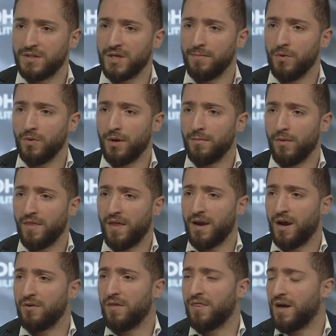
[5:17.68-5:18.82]
distributed more than
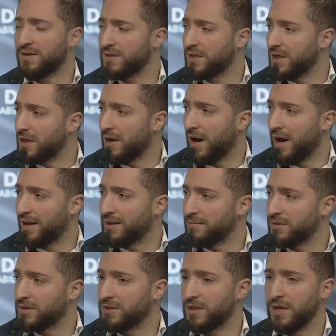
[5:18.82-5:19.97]
100,000
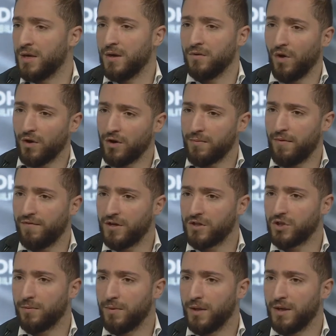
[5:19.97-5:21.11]
items to
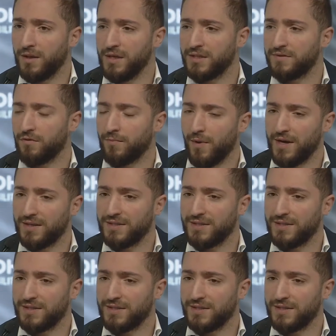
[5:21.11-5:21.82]
underprivileged communities for